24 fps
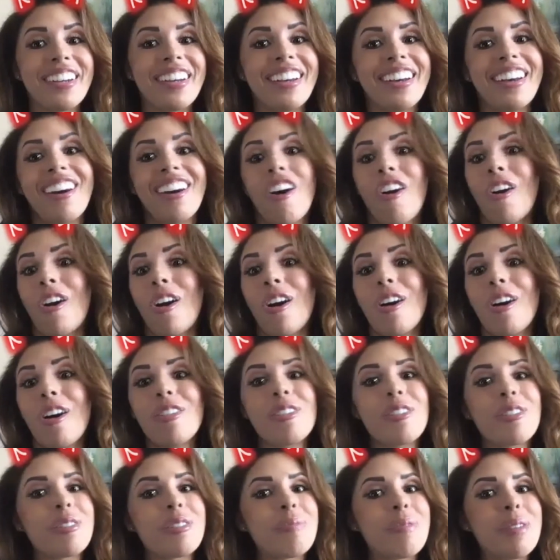all
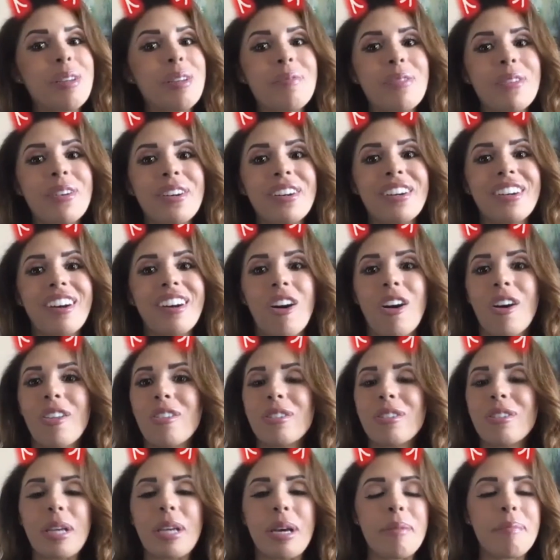those people, all those
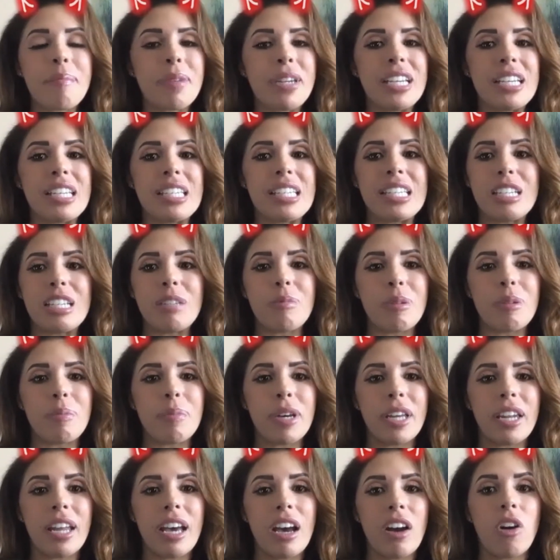companies need to be built
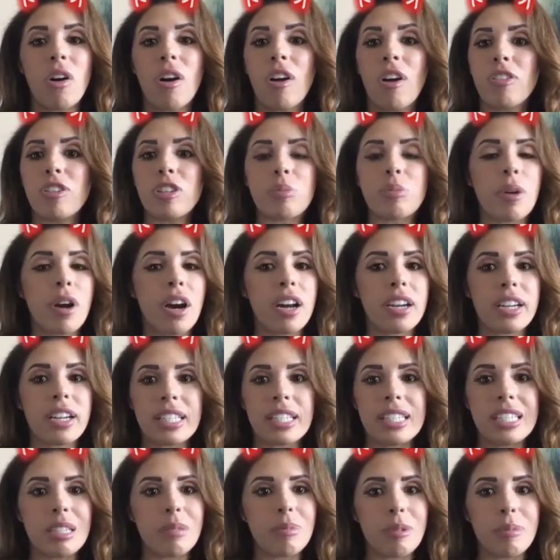out, all those products need
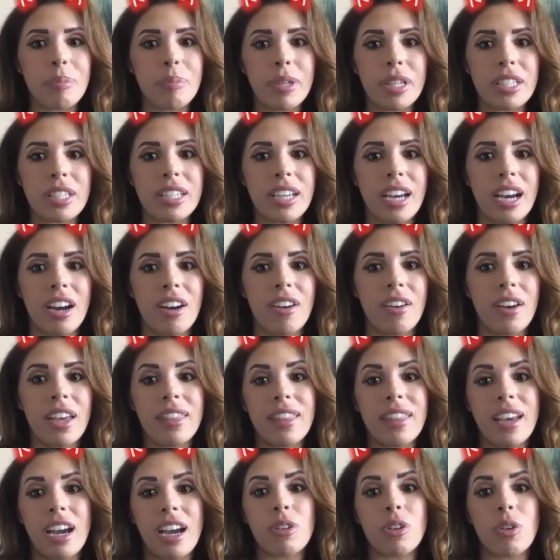to be built out, and
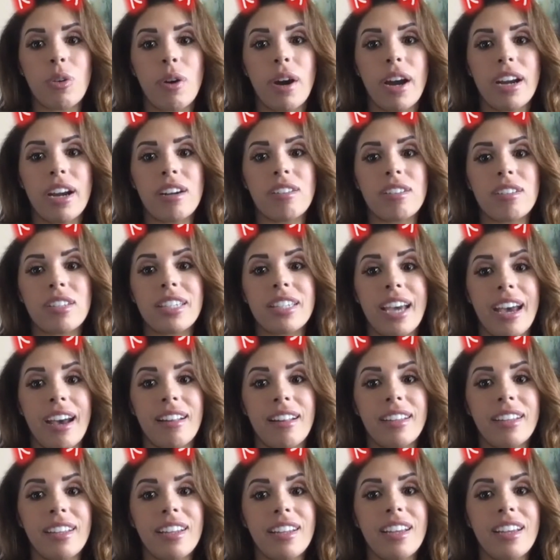that requires
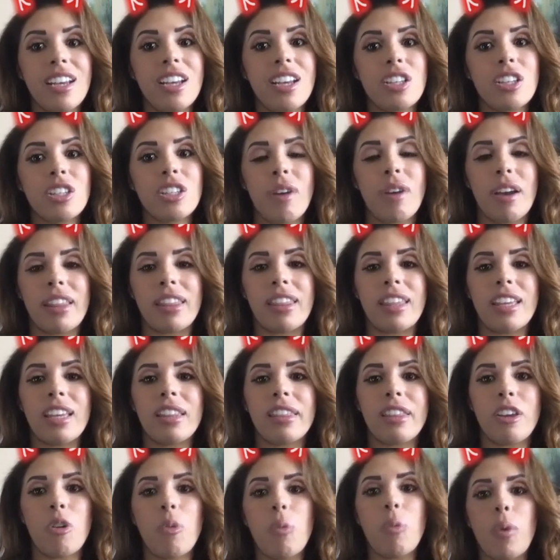talent. So I think
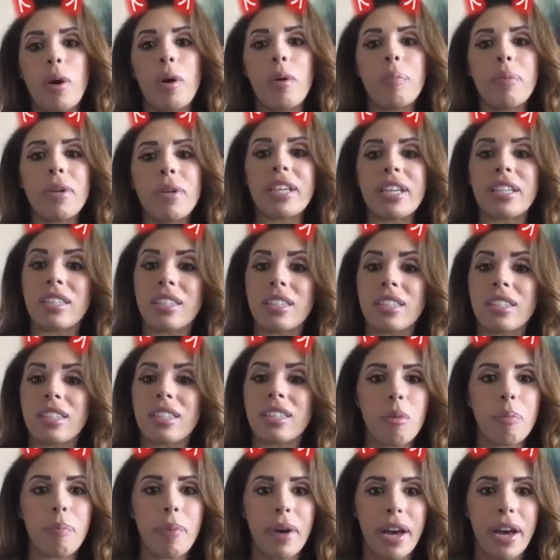there will be a scale
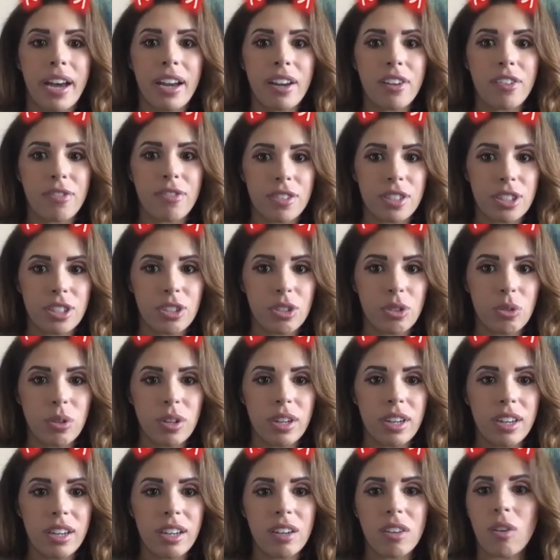back for
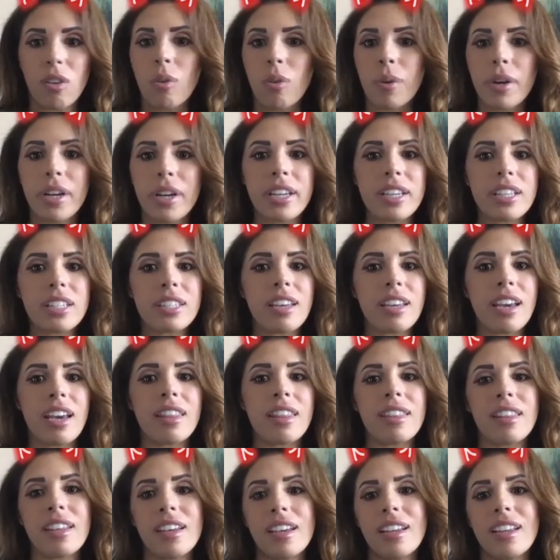sure, always, and
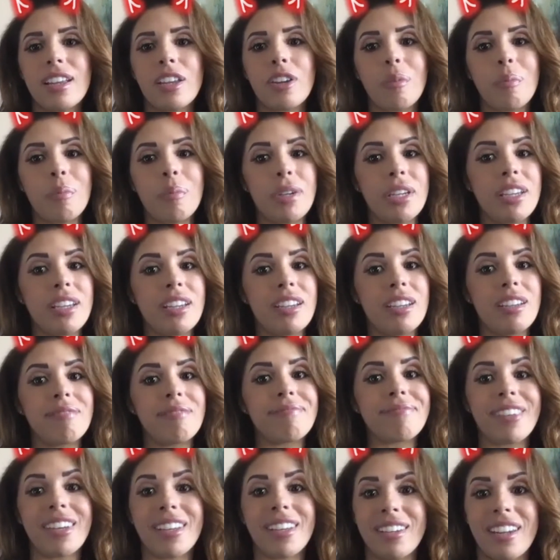then it'll be
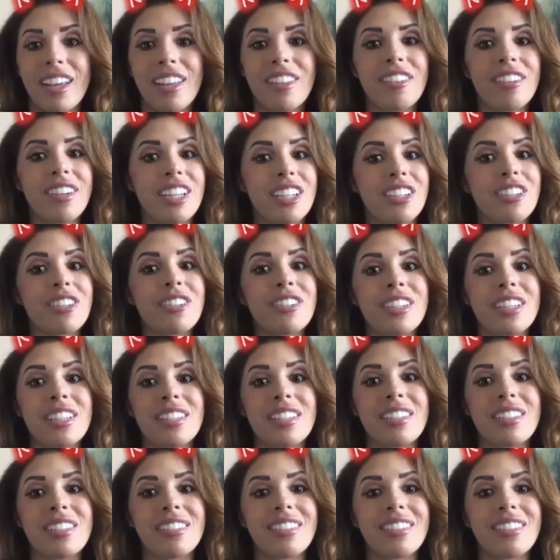another increase.